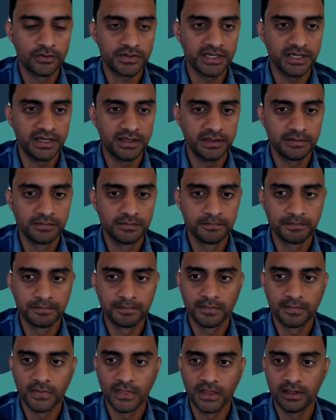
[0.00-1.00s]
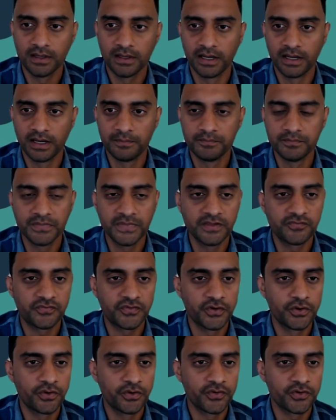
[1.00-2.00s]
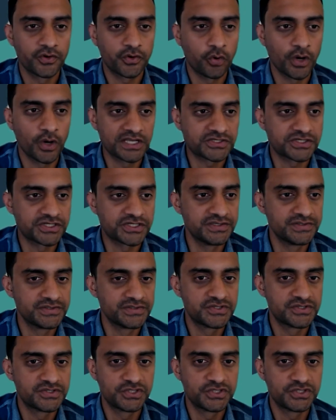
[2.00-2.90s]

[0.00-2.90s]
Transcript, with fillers: Okay. Um, if there are no other questions,